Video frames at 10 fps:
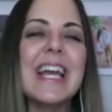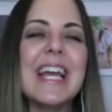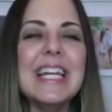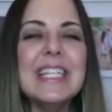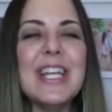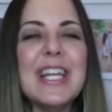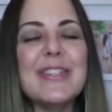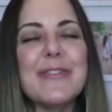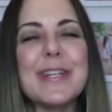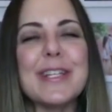Each day
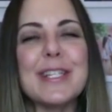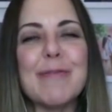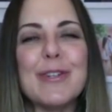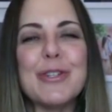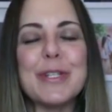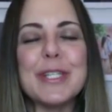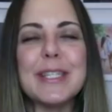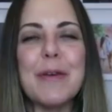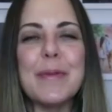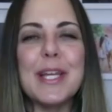during this virtual
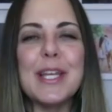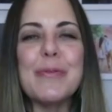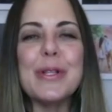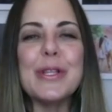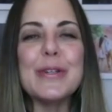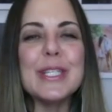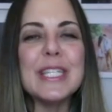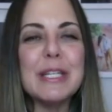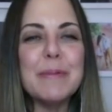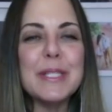summit, you will learn
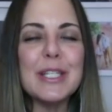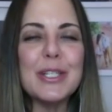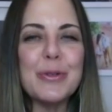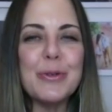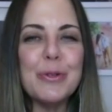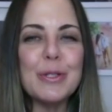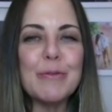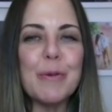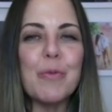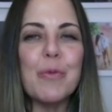tips and tools
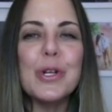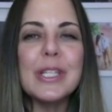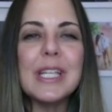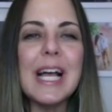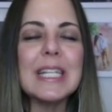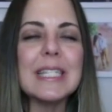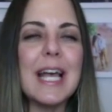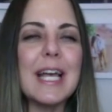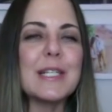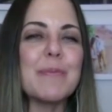from world-class
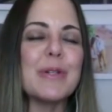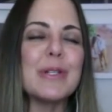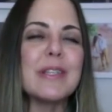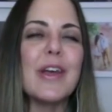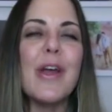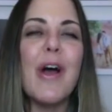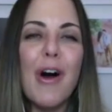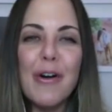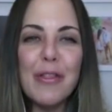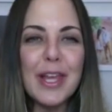experts on
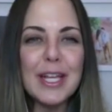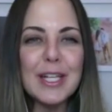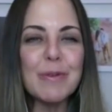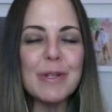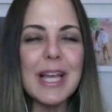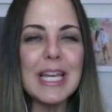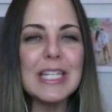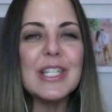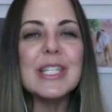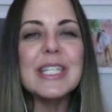all things
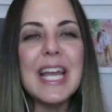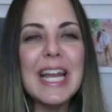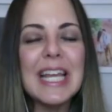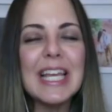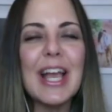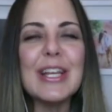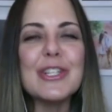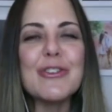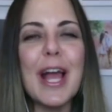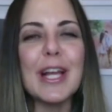related to dating and
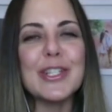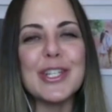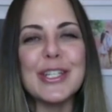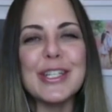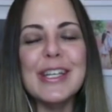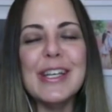attraction.